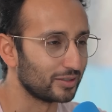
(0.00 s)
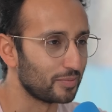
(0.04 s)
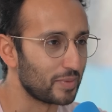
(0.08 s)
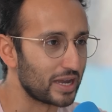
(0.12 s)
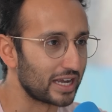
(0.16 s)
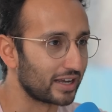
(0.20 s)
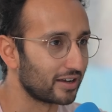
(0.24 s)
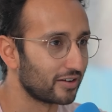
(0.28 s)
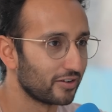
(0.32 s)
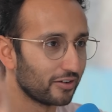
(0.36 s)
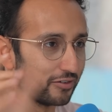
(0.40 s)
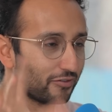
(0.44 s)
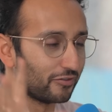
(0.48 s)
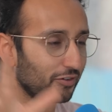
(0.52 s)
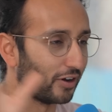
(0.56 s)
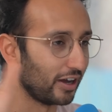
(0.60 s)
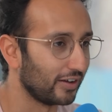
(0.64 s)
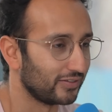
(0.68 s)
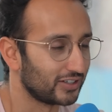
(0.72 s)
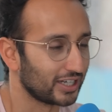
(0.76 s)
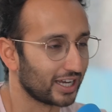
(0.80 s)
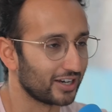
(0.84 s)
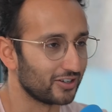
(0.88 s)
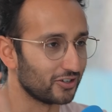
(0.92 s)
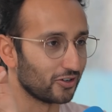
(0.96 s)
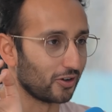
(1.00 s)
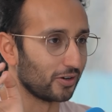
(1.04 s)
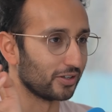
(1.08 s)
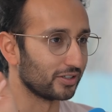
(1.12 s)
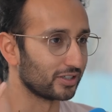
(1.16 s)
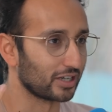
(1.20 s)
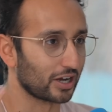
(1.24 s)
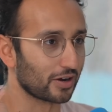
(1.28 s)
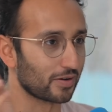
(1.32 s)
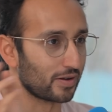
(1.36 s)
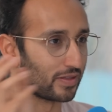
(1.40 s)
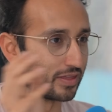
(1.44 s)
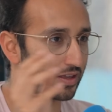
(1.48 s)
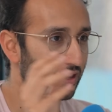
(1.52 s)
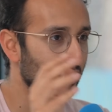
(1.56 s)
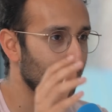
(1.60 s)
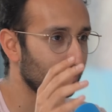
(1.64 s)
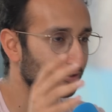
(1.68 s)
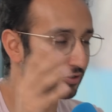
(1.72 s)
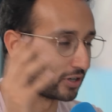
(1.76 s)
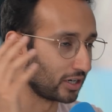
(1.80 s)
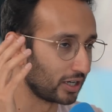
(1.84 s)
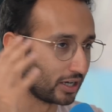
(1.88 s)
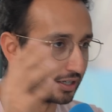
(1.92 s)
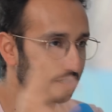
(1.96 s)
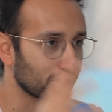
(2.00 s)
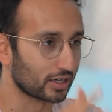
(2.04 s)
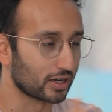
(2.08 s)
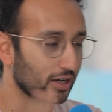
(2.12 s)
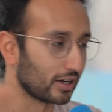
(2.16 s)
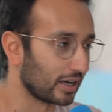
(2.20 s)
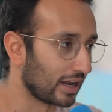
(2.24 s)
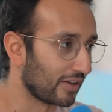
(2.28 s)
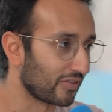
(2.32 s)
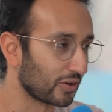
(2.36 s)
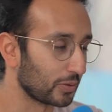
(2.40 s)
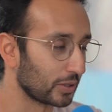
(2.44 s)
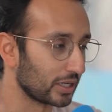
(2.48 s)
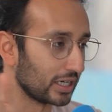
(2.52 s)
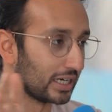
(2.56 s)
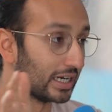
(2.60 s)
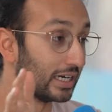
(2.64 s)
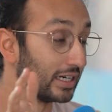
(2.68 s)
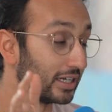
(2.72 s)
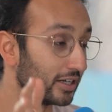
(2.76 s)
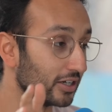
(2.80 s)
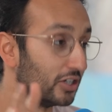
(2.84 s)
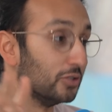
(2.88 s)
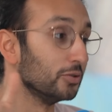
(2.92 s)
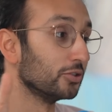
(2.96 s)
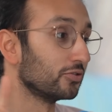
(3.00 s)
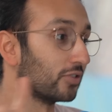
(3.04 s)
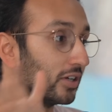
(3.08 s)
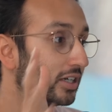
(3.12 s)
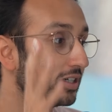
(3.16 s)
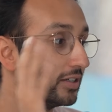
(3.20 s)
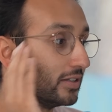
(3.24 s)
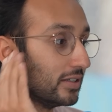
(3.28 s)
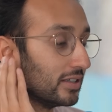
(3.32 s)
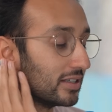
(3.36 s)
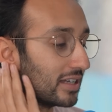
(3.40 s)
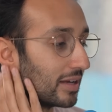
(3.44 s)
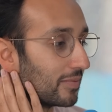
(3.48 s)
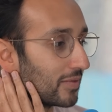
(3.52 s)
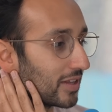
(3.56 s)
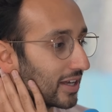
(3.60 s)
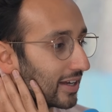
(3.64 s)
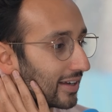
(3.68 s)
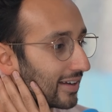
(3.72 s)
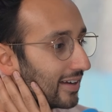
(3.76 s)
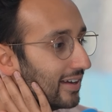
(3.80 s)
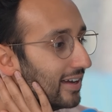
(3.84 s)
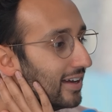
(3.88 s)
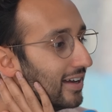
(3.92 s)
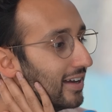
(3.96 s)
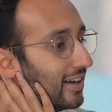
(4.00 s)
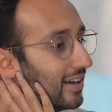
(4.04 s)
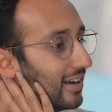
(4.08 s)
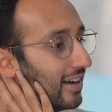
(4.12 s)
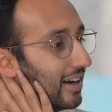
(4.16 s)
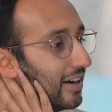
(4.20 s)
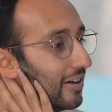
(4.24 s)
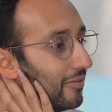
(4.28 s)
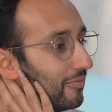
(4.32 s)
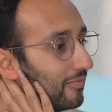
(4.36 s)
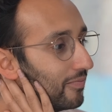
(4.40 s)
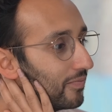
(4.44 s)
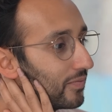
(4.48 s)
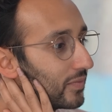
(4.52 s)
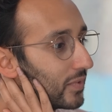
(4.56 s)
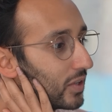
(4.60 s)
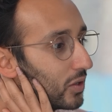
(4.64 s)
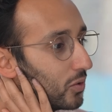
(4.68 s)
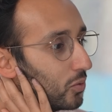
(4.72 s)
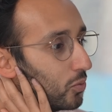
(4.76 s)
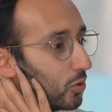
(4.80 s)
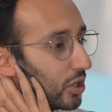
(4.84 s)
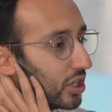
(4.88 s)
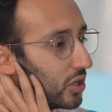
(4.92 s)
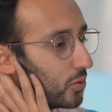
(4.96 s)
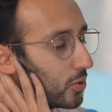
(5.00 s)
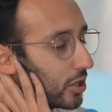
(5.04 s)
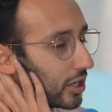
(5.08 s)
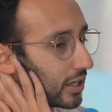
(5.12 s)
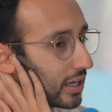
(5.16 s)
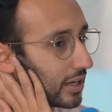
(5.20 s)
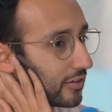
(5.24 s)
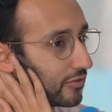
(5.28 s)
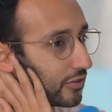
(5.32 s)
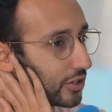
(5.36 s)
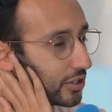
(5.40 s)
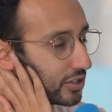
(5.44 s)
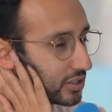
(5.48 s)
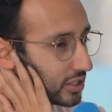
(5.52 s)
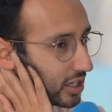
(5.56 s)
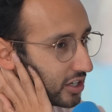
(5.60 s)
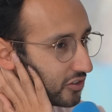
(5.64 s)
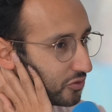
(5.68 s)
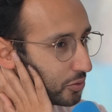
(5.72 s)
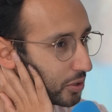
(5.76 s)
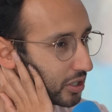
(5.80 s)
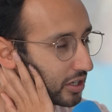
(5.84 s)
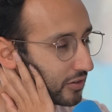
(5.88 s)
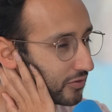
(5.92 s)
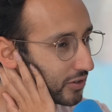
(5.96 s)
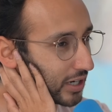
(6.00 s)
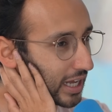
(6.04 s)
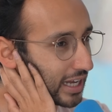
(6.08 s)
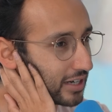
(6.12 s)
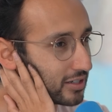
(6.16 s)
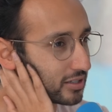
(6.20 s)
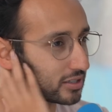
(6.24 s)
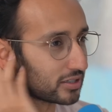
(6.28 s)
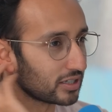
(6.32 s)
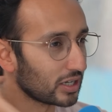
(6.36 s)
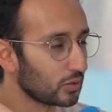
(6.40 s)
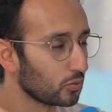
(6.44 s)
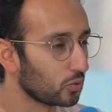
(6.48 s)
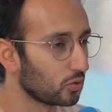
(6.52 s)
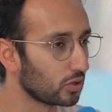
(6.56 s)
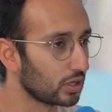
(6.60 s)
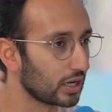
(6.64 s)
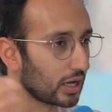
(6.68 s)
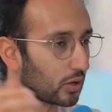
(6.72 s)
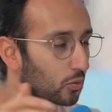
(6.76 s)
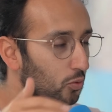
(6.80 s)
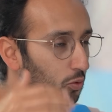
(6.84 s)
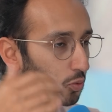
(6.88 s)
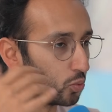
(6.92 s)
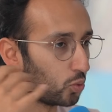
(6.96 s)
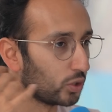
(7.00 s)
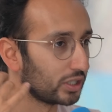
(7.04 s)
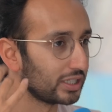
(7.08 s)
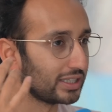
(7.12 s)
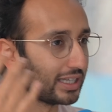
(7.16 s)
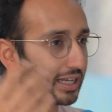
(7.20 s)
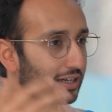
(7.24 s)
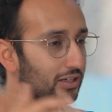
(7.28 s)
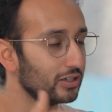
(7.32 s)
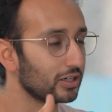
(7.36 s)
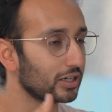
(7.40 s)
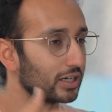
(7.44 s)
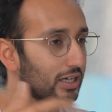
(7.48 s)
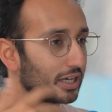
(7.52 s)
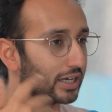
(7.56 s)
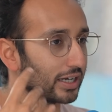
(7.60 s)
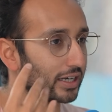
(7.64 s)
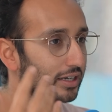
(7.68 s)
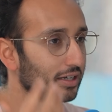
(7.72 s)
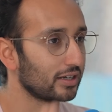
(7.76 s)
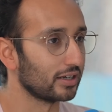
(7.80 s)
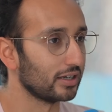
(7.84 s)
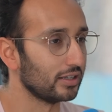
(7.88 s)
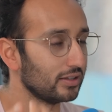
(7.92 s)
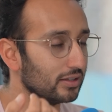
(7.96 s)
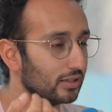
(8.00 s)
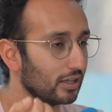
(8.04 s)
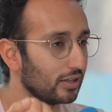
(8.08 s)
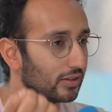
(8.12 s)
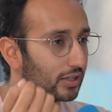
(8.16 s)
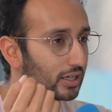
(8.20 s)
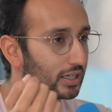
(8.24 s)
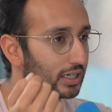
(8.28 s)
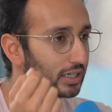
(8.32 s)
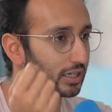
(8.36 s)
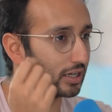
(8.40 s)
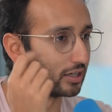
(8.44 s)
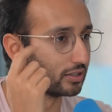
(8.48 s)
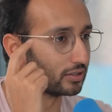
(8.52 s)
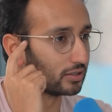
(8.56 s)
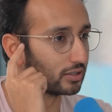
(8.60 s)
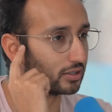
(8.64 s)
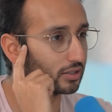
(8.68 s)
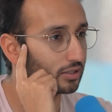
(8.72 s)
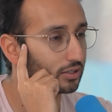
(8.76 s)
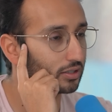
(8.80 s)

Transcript: to make five, ten dollars here and there, trying to undercut everyone in India who was trying to do the same thing. Um, were you working for yourself, working for an agency? What, like, what did that look like in, in the early days?